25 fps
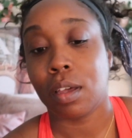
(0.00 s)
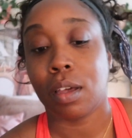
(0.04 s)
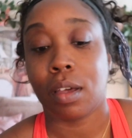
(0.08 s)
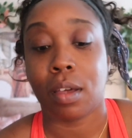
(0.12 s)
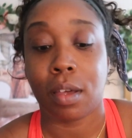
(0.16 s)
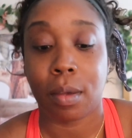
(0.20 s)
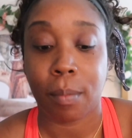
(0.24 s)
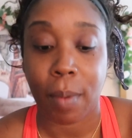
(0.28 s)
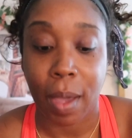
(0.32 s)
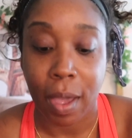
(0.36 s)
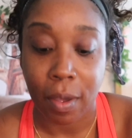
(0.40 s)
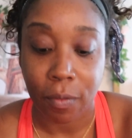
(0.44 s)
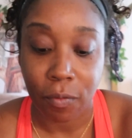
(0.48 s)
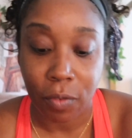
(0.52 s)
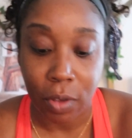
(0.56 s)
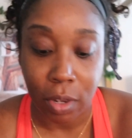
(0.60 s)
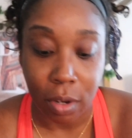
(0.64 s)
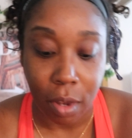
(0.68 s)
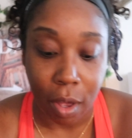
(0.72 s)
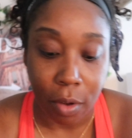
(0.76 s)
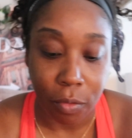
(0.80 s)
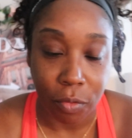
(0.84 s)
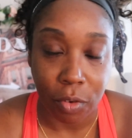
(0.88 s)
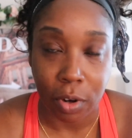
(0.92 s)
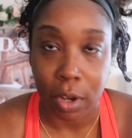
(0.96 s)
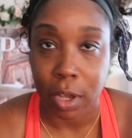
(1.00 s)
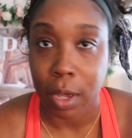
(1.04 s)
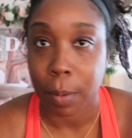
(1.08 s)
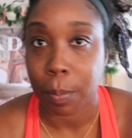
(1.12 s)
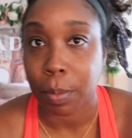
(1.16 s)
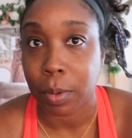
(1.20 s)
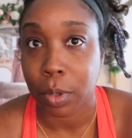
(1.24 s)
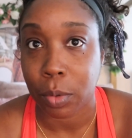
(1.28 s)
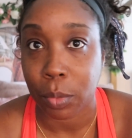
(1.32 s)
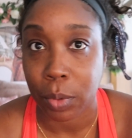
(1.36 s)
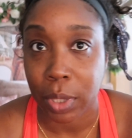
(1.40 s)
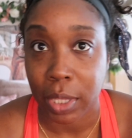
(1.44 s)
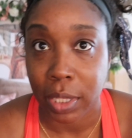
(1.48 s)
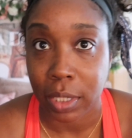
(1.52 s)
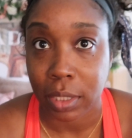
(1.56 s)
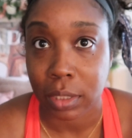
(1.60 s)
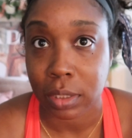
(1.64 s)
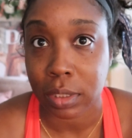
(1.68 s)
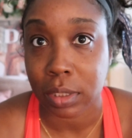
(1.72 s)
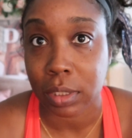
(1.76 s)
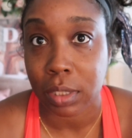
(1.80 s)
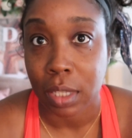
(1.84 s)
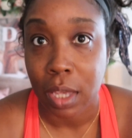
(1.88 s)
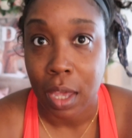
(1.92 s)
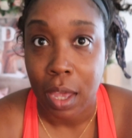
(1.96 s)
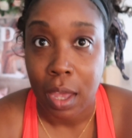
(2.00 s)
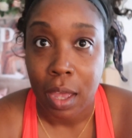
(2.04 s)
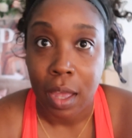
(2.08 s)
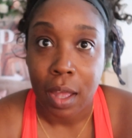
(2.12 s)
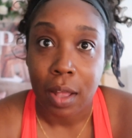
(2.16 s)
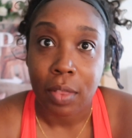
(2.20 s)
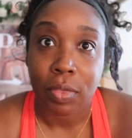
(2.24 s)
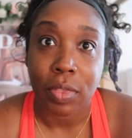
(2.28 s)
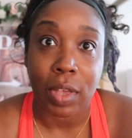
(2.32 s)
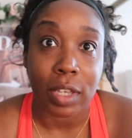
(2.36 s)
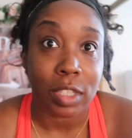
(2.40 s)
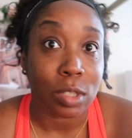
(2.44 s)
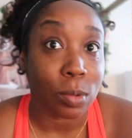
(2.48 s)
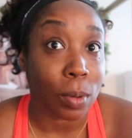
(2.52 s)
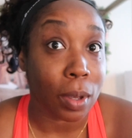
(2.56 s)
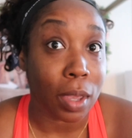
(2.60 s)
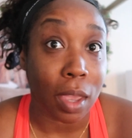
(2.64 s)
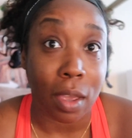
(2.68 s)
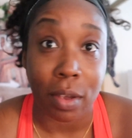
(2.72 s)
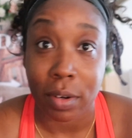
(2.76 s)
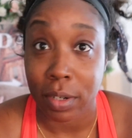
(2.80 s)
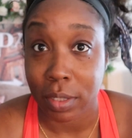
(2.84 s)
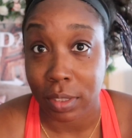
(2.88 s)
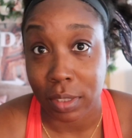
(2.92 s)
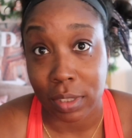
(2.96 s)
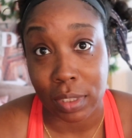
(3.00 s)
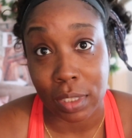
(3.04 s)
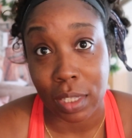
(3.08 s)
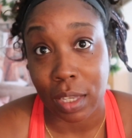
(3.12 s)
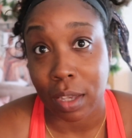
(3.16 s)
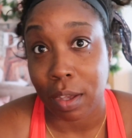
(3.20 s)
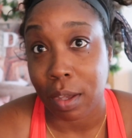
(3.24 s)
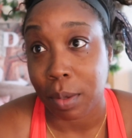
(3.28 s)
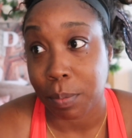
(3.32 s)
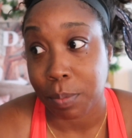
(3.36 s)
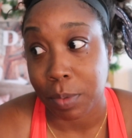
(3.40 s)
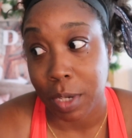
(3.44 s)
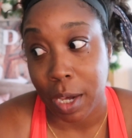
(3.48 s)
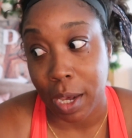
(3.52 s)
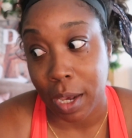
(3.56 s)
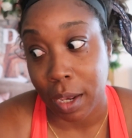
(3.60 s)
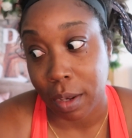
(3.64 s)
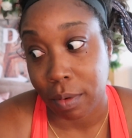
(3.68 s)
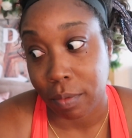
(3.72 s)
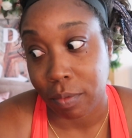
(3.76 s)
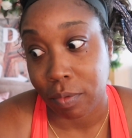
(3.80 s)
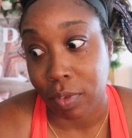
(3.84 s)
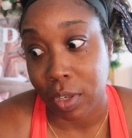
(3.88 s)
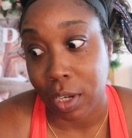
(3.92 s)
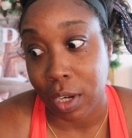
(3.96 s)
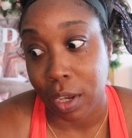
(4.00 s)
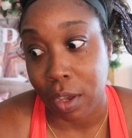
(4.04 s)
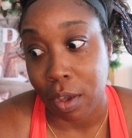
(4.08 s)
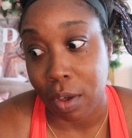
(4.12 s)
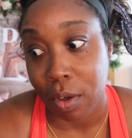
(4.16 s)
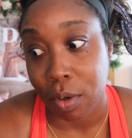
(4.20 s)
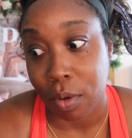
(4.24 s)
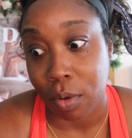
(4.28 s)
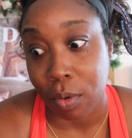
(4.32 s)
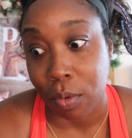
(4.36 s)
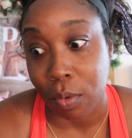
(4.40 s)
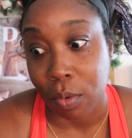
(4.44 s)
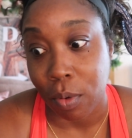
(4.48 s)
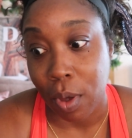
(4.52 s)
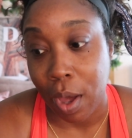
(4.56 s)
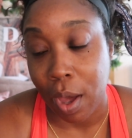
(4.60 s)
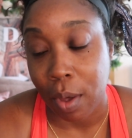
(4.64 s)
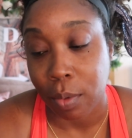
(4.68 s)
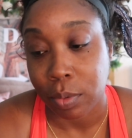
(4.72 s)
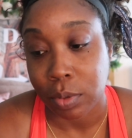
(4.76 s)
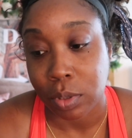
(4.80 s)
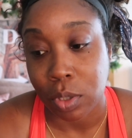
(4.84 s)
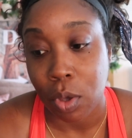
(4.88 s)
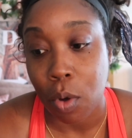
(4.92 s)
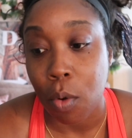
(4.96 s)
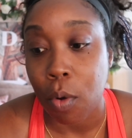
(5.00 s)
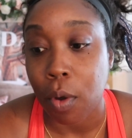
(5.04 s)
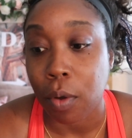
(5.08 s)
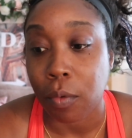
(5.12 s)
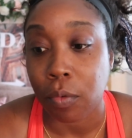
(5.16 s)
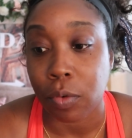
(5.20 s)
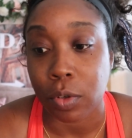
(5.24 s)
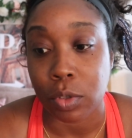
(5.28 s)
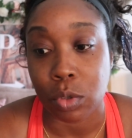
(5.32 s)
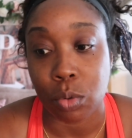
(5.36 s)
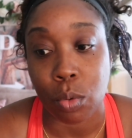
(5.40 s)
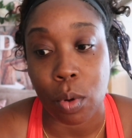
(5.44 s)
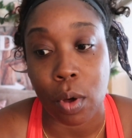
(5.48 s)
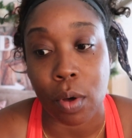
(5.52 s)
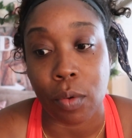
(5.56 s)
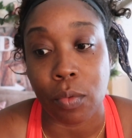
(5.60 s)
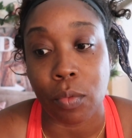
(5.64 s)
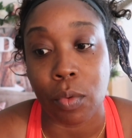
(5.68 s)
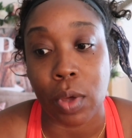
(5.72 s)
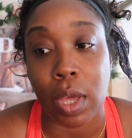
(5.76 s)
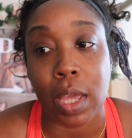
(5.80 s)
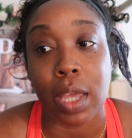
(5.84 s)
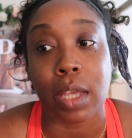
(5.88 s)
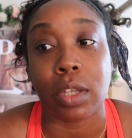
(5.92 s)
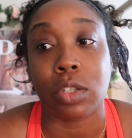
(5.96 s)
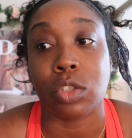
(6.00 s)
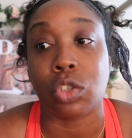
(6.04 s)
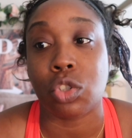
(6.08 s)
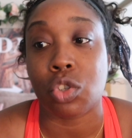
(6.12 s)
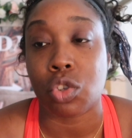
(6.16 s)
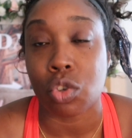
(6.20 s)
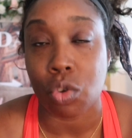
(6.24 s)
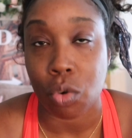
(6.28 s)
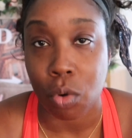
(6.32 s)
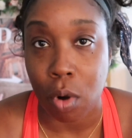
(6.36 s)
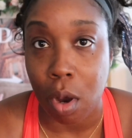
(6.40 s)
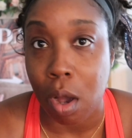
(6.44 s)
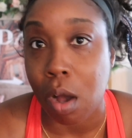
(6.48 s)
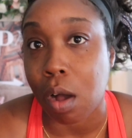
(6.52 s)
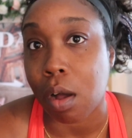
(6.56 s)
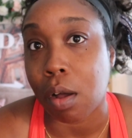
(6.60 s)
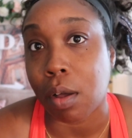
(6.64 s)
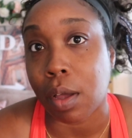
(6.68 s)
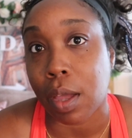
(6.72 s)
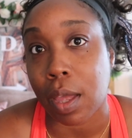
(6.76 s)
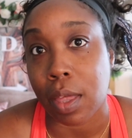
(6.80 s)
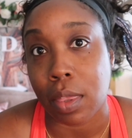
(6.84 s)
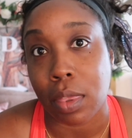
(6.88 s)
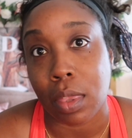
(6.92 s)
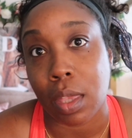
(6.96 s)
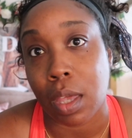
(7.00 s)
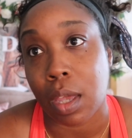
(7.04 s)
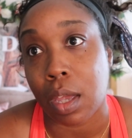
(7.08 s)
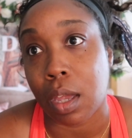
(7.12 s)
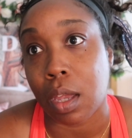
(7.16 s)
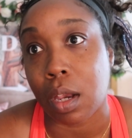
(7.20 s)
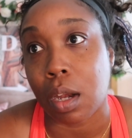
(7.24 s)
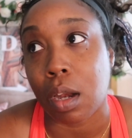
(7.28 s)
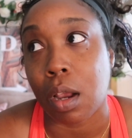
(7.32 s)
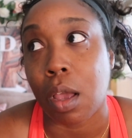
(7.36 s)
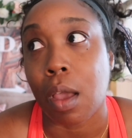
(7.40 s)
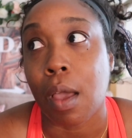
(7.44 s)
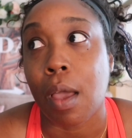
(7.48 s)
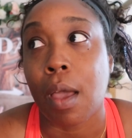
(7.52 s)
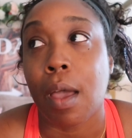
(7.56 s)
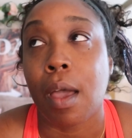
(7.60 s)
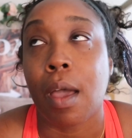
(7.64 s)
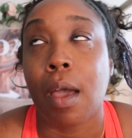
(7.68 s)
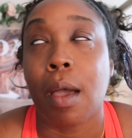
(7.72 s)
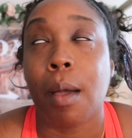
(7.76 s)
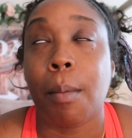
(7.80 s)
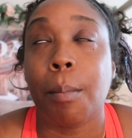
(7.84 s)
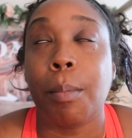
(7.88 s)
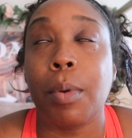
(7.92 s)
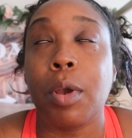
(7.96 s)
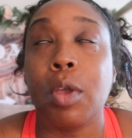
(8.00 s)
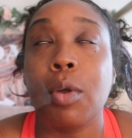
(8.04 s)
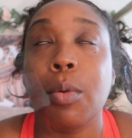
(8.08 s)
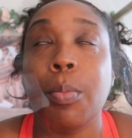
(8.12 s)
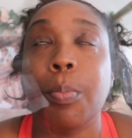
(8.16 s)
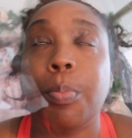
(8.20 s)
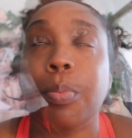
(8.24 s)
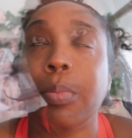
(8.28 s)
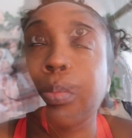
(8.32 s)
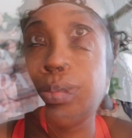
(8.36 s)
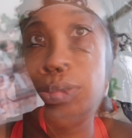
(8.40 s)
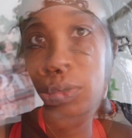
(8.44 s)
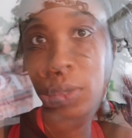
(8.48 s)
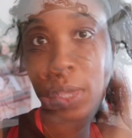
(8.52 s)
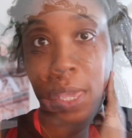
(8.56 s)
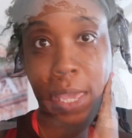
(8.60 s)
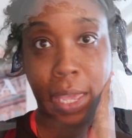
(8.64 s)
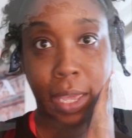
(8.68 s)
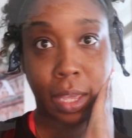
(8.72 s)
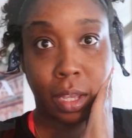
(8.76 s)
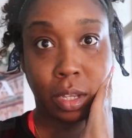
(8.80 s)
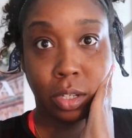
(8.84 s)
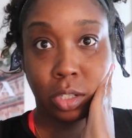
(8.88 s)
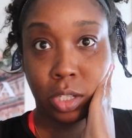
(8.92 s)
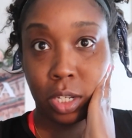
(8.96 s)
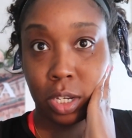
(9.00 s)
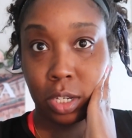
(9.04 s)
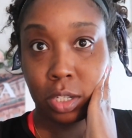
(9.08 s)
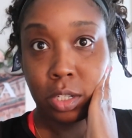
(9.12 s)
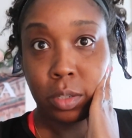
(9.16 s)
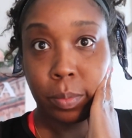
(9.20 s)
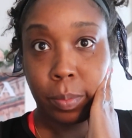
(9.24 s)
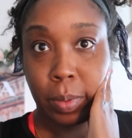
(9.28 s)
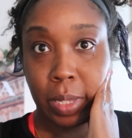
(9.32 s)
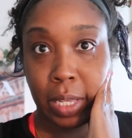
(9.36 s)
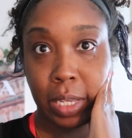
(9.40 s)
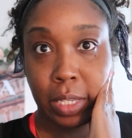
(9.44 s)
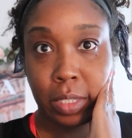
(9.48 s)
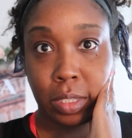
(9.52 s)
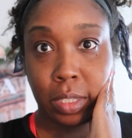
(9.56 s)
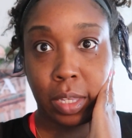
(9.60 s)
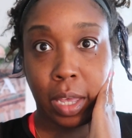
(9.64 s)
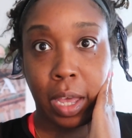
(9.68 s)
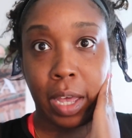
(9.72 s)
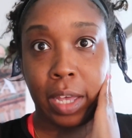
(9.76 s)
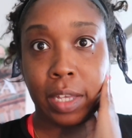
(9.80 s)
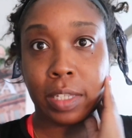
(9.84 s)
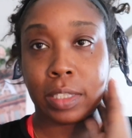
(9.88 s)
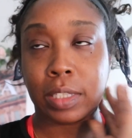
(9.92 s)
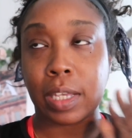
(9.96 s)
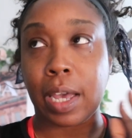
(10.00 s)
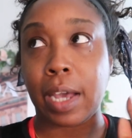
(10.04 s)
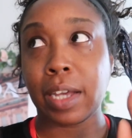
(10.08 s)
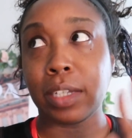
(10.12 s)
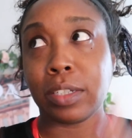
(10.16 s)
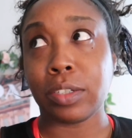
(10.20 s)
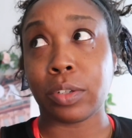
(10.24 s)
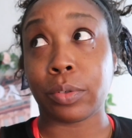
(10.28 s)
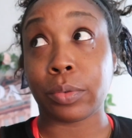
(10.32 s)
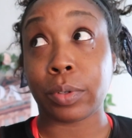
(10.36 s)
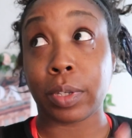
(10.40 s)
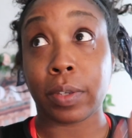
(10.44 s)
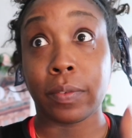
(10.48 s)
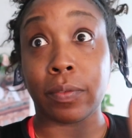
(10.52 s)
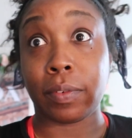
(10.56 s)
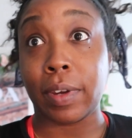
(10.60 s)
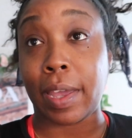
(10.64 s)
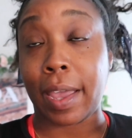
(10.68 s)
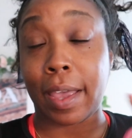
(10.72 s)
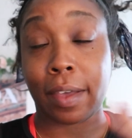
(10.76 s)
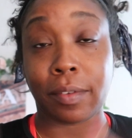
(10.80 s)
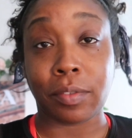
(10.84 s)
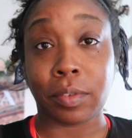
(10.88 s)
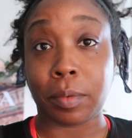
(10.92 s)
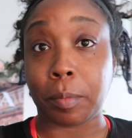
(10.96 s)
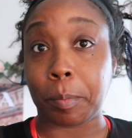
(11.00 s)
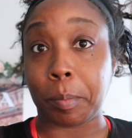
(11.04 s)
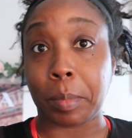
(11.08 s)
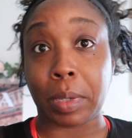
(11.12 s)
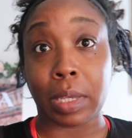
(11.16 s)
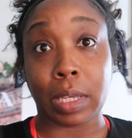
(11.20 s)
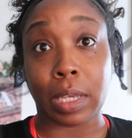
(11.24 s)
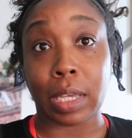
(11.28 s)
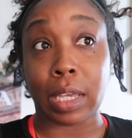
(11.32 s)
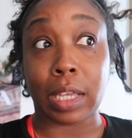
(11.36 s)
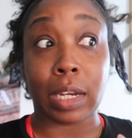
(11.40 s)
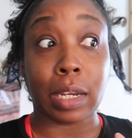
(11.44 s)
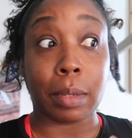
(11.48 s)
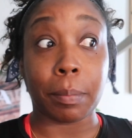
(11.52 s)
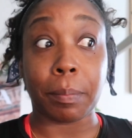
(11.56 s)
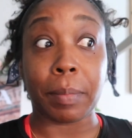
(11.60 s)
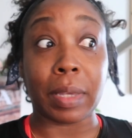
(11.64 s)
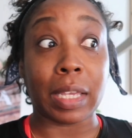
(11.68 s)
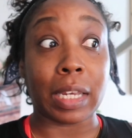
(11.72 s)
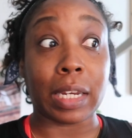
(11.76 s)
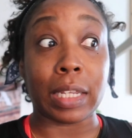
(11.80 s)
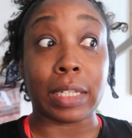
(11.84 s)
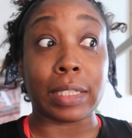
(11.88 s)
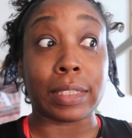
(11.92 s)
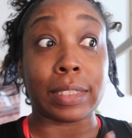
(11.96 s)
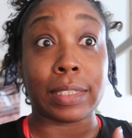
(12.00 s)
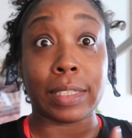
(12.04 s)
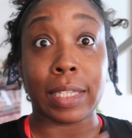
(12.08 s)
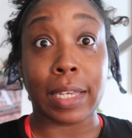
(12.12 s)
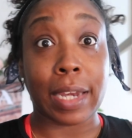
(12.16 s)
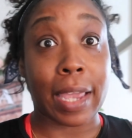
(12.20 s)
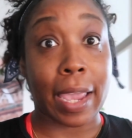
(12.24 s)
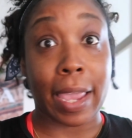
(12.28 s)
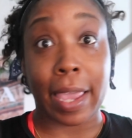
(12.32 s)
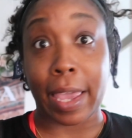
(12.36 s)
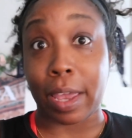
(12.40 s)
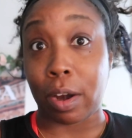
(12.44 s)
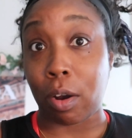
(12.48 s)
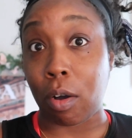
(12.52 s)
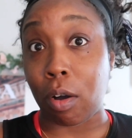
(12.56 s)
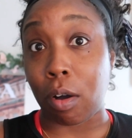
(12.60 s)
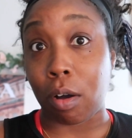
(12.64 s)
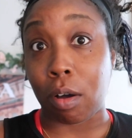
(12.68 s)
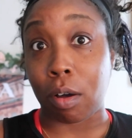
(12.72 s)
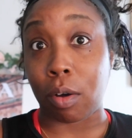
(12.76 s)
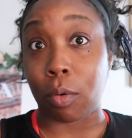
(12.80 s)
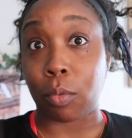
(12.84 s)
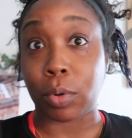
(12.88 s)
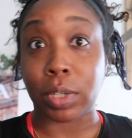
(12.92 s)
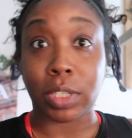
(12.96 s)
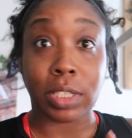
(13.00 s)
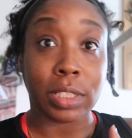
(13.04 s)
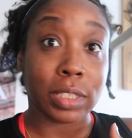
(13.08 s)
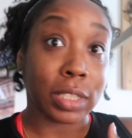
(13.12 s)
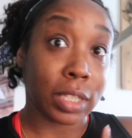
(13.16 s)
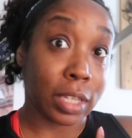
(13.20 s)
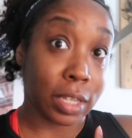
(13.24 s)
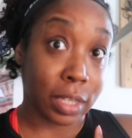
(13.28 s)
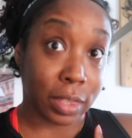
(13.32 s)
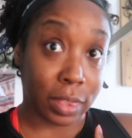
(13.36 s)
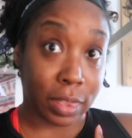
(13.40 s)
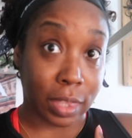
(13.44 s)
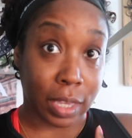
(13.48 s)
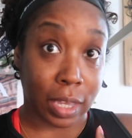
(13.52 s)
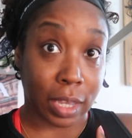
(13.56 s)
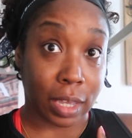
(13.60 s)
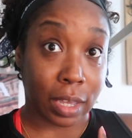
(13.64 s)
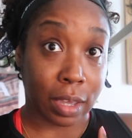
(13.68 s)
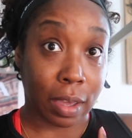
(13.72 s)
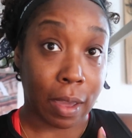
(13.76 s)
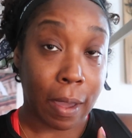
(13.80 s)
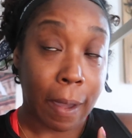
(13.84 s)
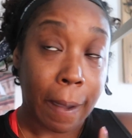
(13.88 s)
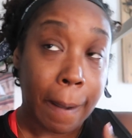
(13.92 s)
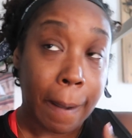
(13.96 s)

Um, I fell off for a couple of weeks. That's why y'all didn't see an update video. I was going for 12 weeks strong and then bloop. Okay, change of plans, guys. I don't even have any meetings today at all, which is a good thing.